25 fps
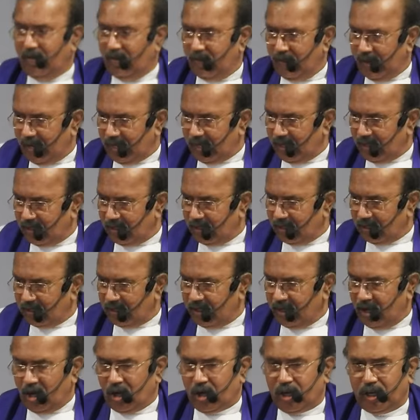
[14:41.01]
when
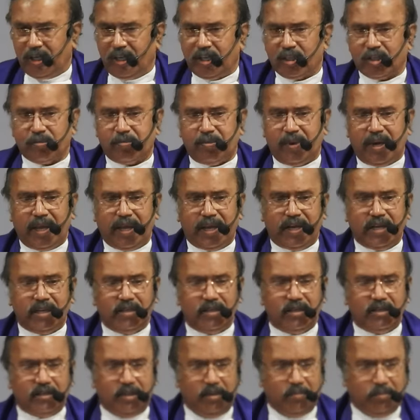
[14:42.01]
the organ is
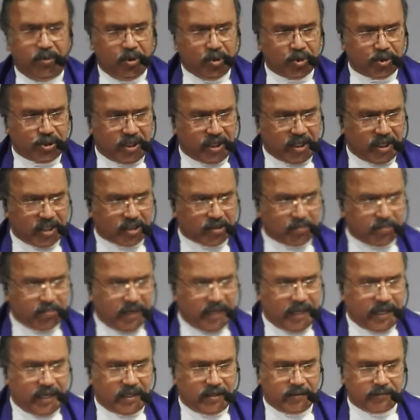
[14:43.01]
played, the music is
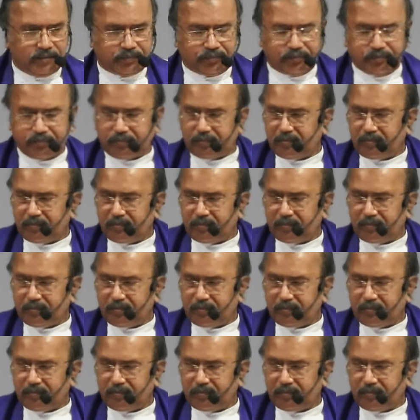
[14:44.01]
played,